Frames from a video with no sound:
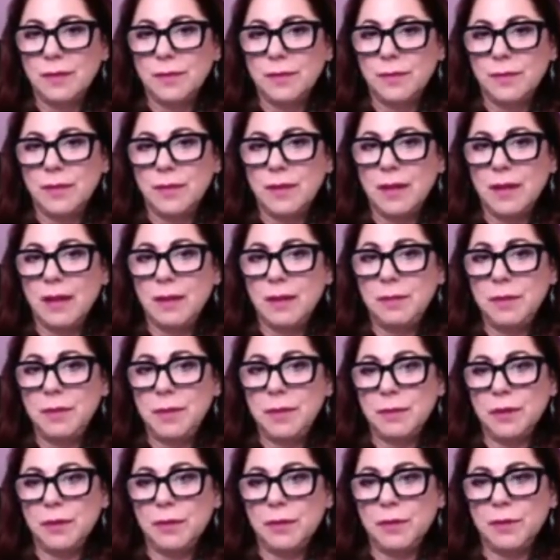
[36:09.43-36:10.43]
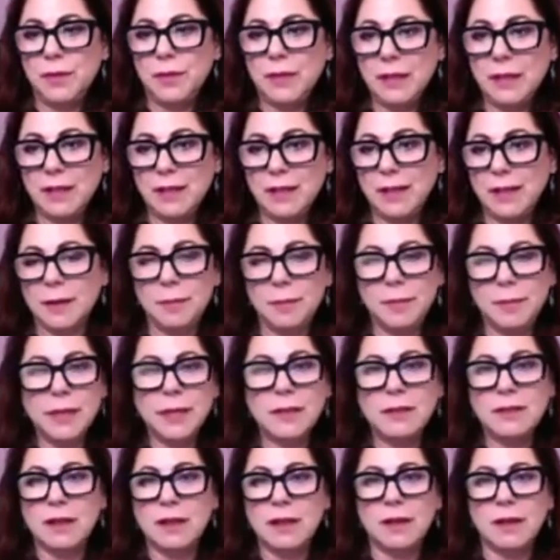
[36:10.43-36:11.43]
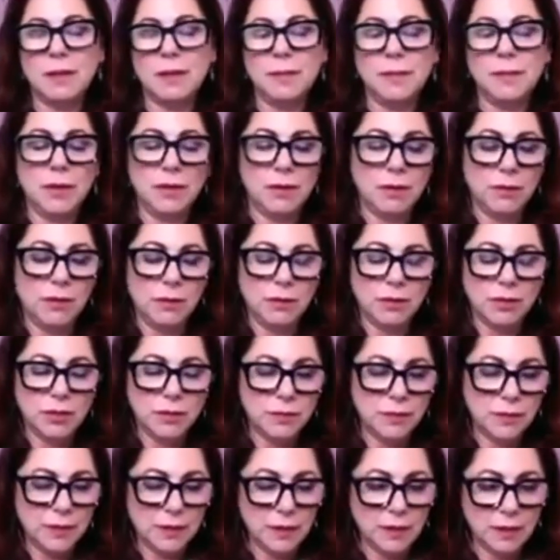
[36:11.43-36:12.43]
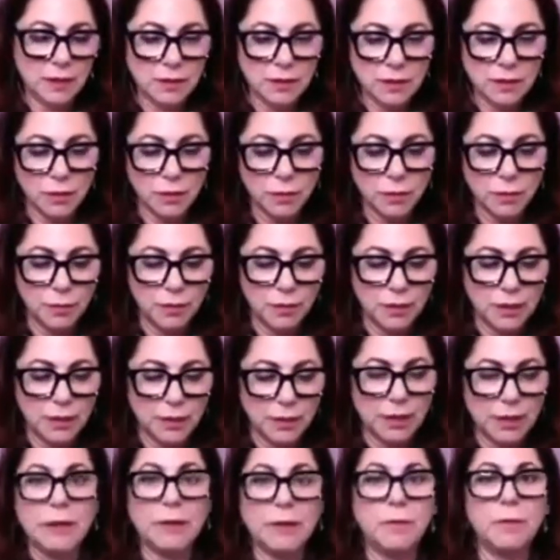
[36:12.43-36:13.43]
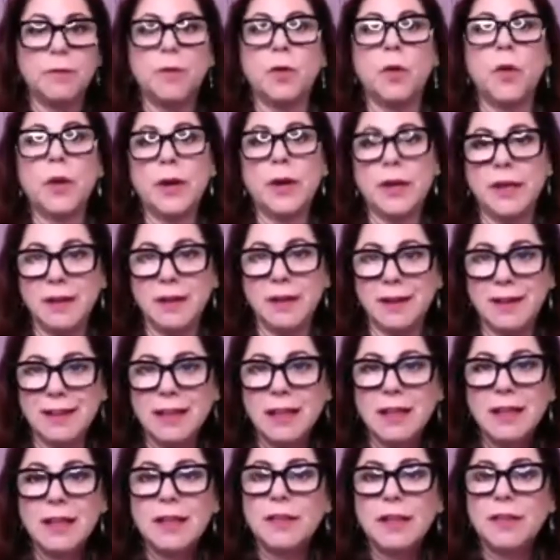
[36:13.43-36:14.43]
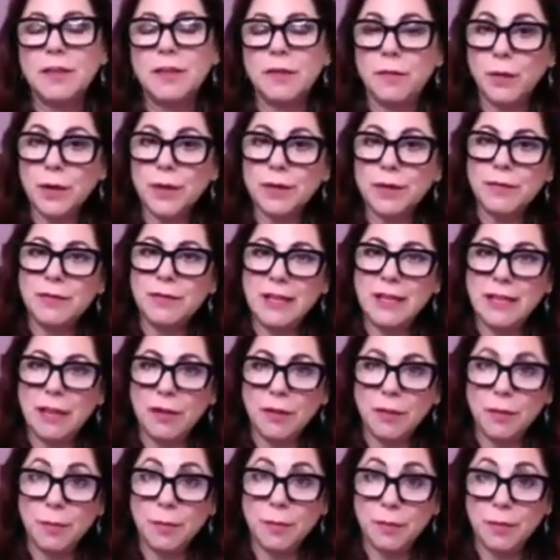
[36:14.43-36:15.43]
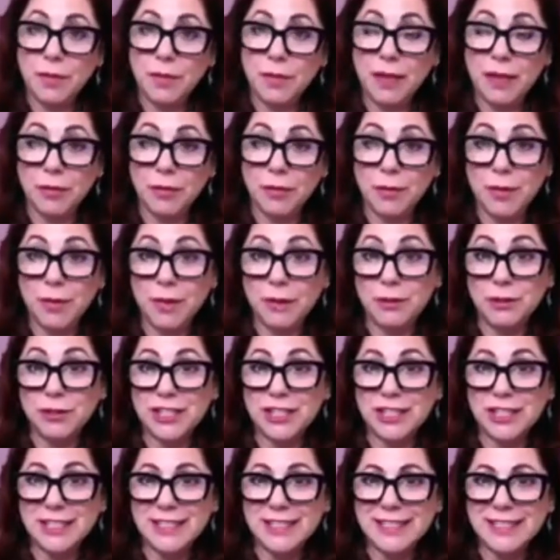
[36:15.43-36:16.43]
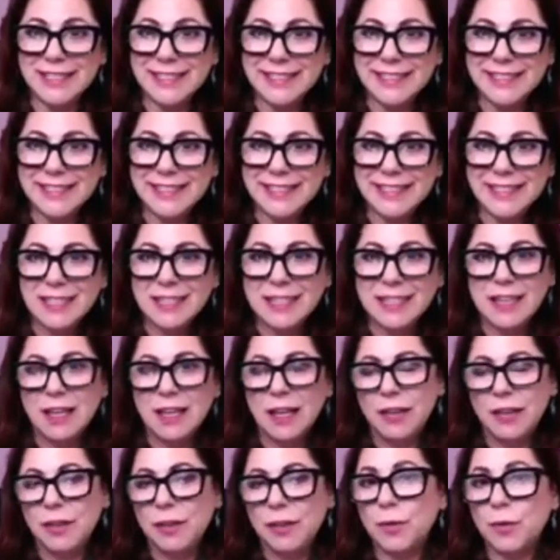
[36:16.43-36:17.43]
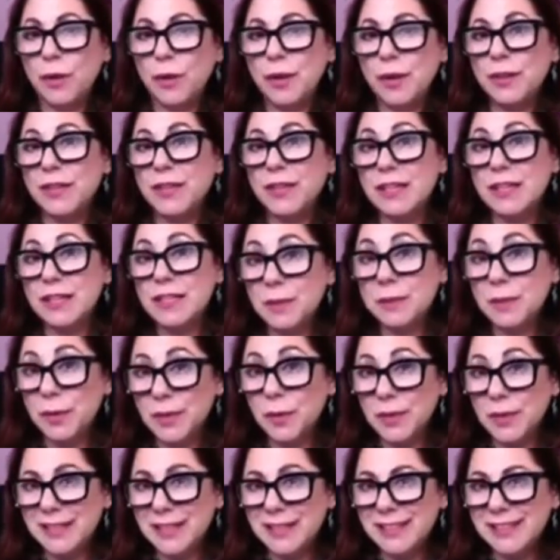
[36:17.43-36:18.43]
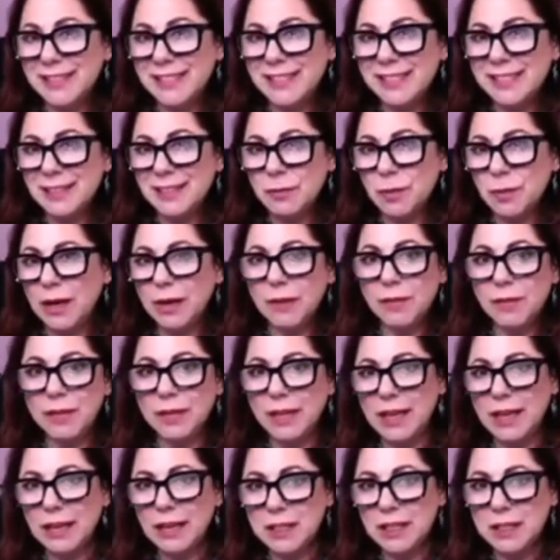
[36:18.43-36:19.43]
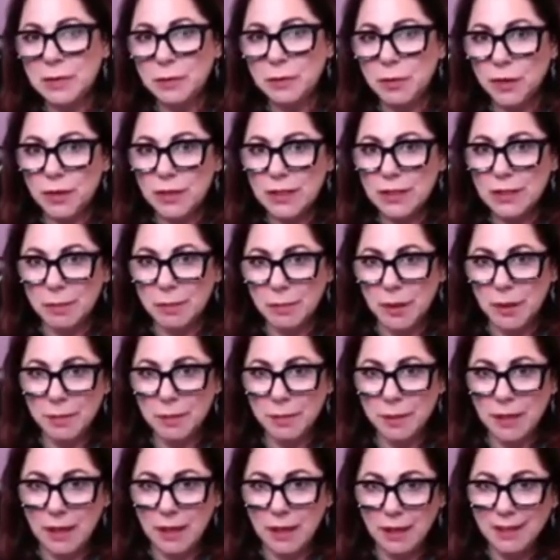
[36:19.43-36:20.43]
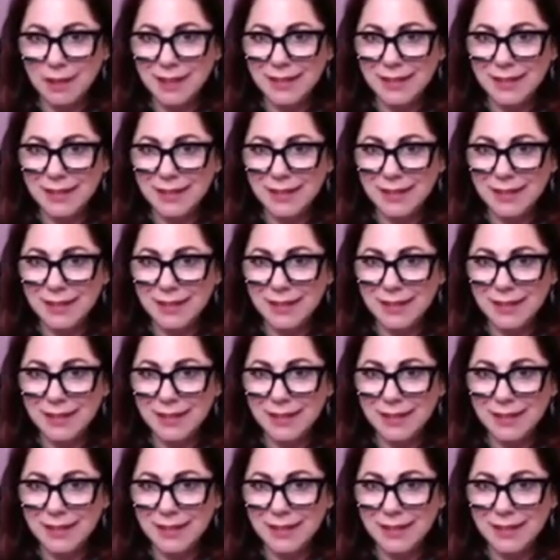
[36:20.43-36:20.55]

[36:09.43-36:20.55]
And people are feeling it big time. They're just feeling that void, void of the other energies, void of the experience, whatever that experience might be.